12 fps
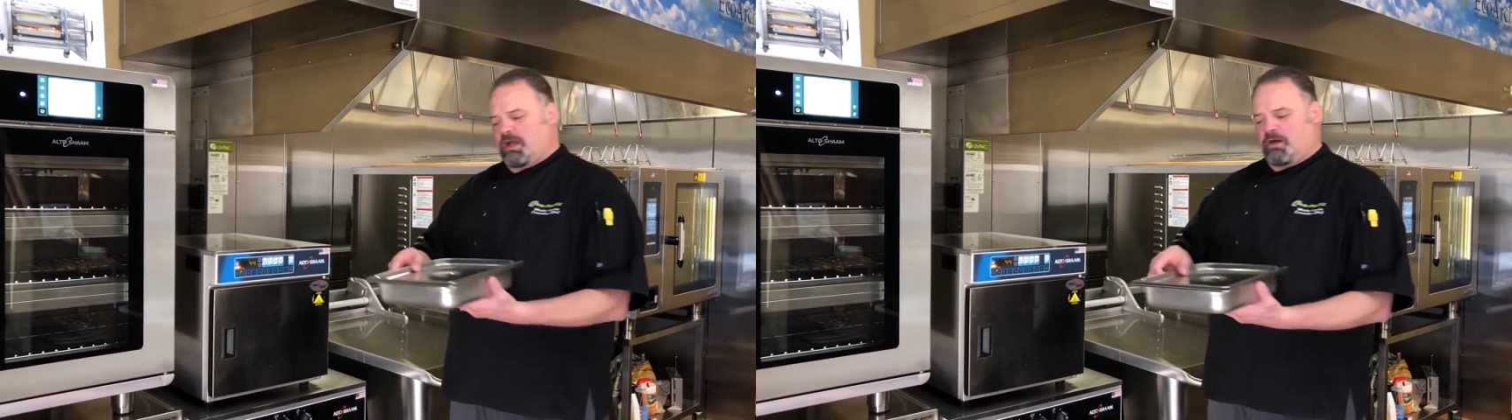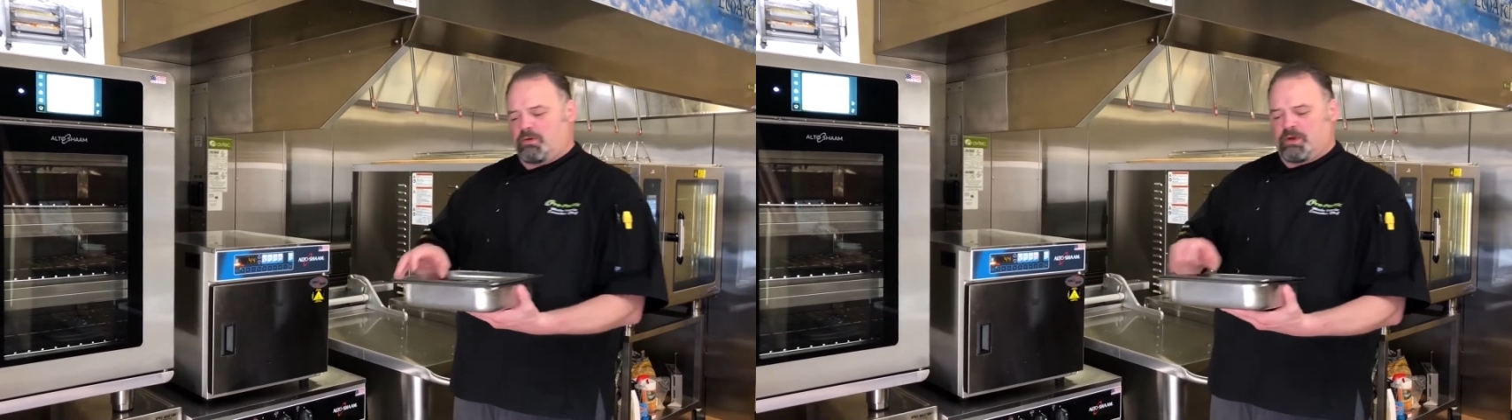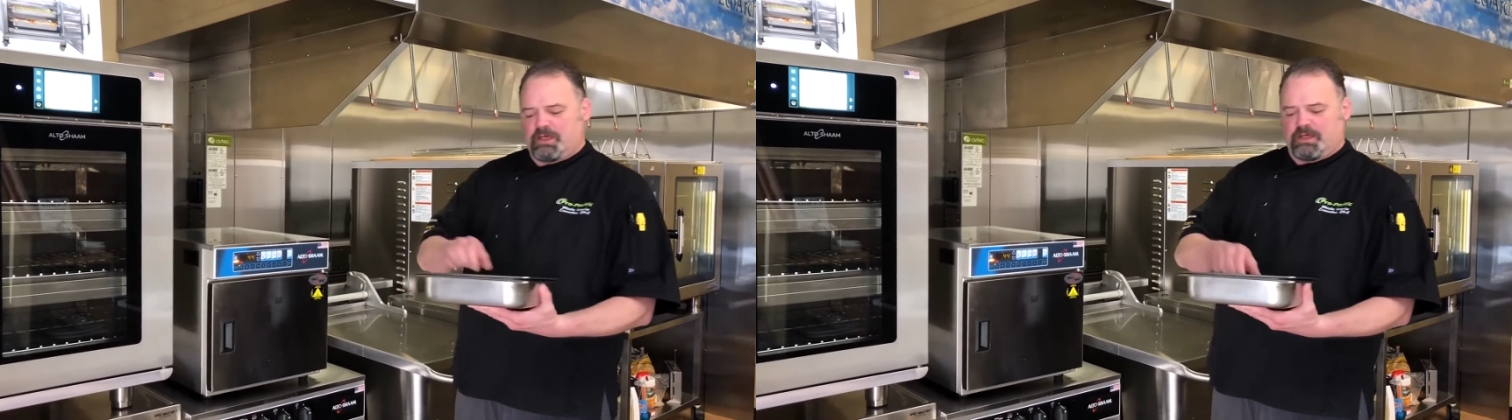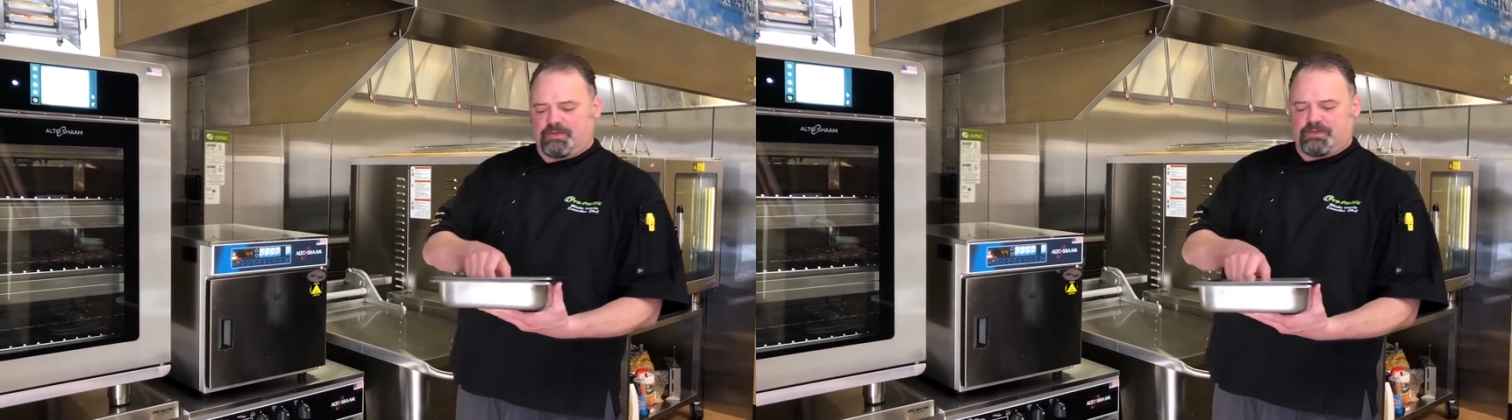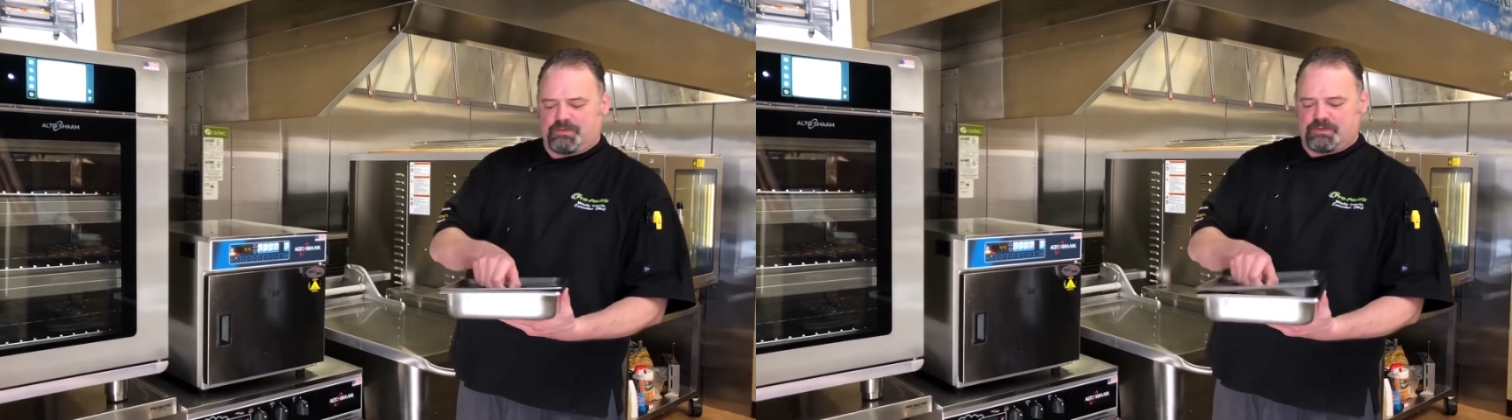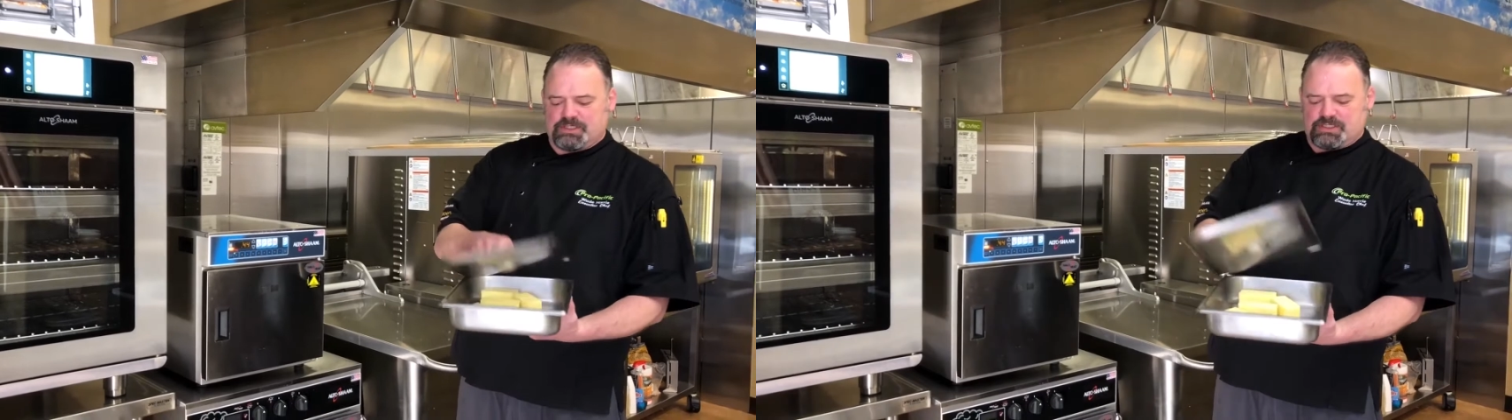out with
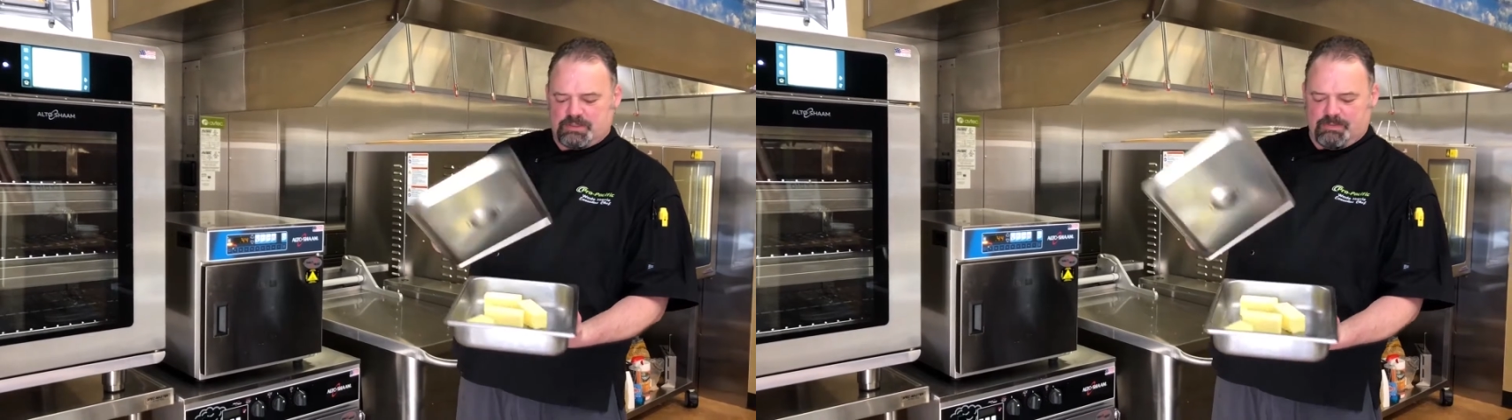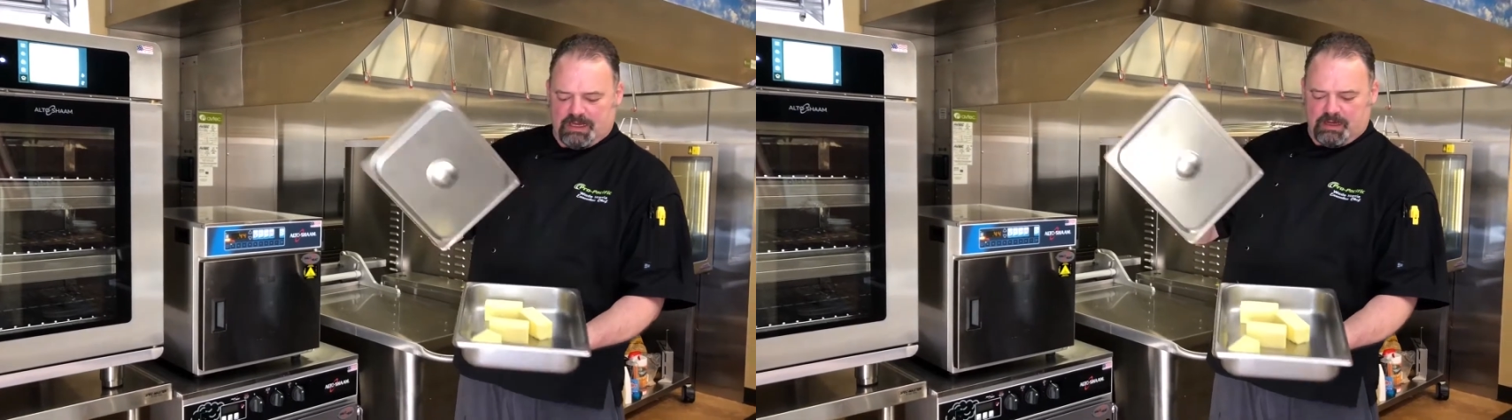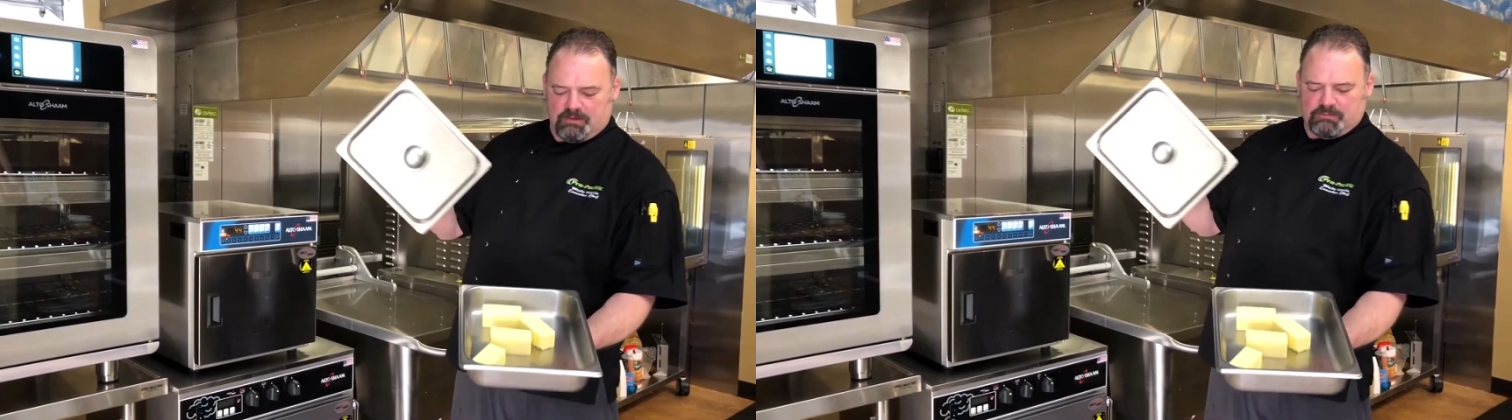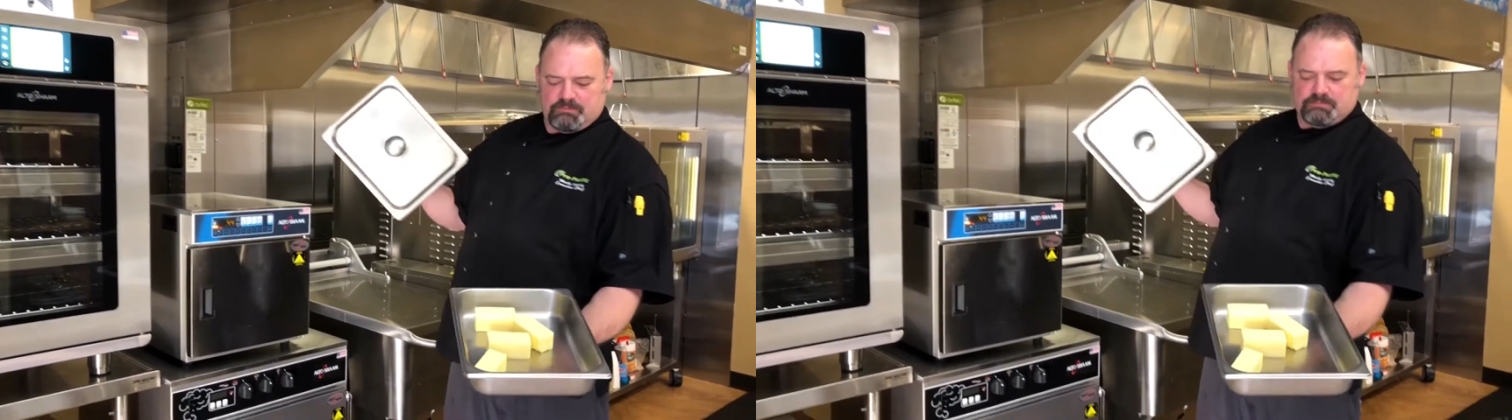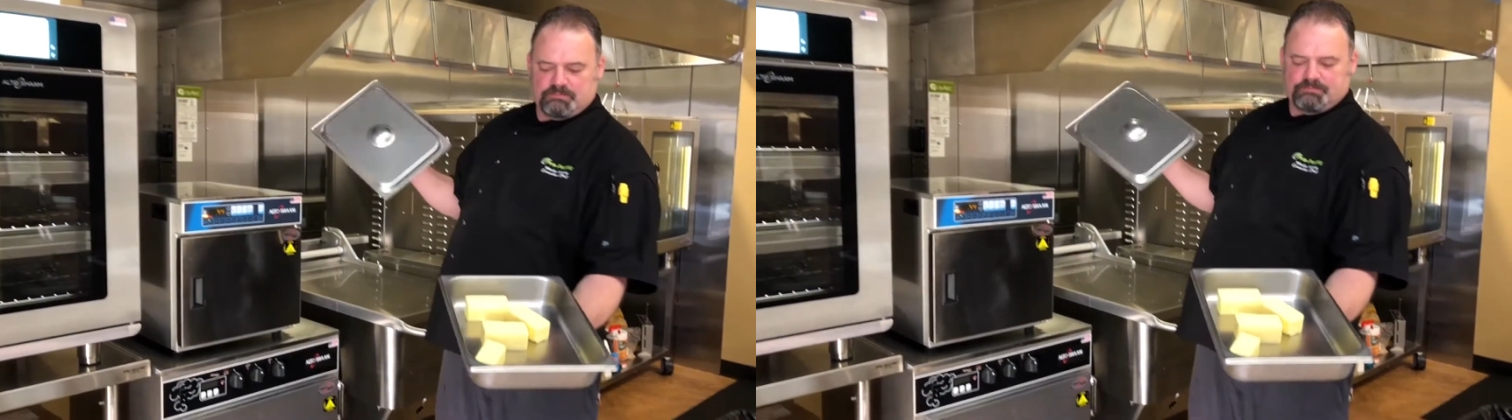just about,